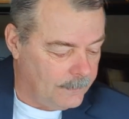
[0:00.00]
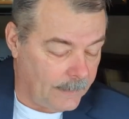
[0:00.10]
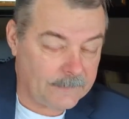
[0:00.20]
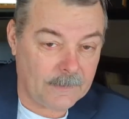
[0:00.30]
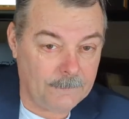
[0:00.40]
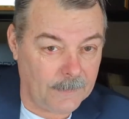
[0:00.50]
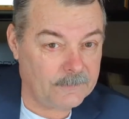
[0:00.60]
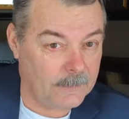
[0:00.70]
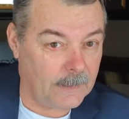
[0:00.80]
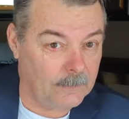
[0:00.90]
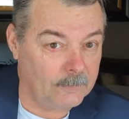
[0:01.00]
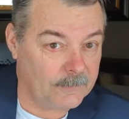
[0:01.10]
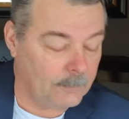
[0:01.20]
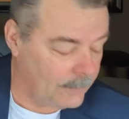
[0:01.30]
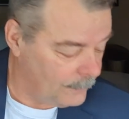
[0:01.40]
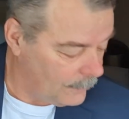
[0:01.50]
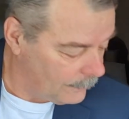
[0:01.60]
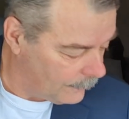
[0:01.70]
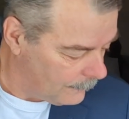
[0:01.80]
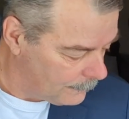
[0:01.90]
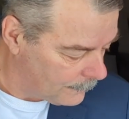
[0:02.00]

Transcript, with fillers: Yes, I've actually got notes on what I'm doing.